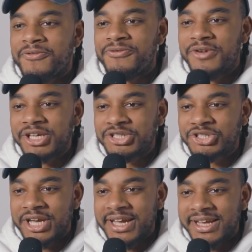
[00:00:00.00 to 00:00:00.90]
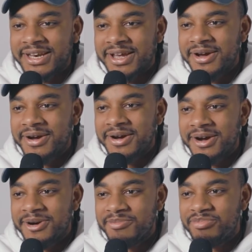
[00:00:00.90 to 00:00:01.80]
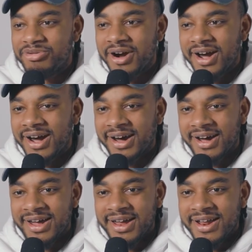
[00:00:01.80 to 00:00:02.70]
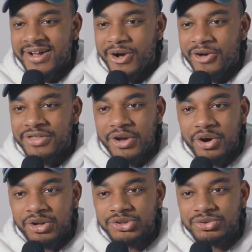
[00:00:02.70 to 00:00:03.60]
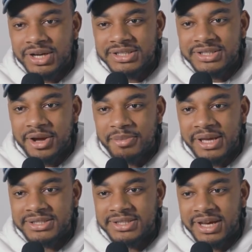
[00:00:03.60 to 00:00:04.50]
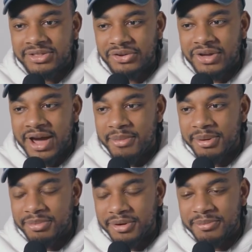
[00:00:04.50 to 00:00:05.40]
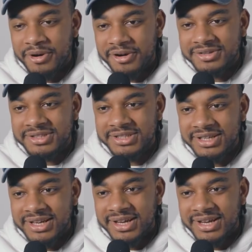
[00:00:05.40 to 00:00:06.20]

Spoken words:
Vision. Bruh. Are they all dressed up as like their comic book parts?